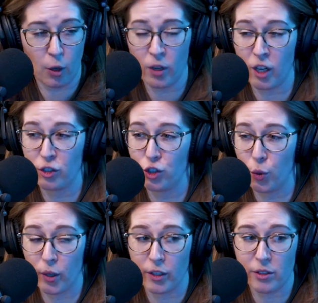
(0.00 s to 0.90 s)
alone on
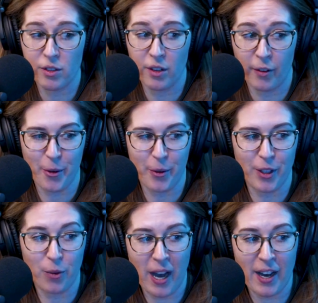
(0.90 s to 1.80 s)
doors. So
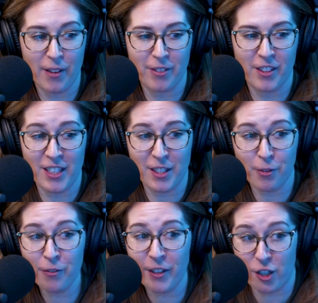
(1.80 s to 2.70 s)
you have the
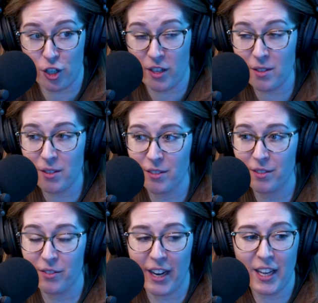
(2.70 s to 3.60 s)
different finishes,
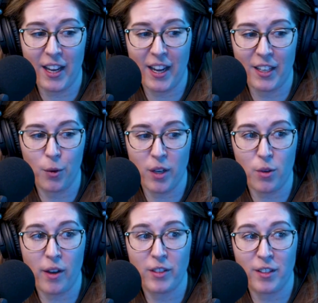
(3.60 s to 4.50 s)
right? And you
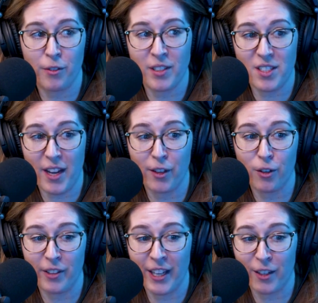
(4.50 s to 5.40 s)
also have the different style of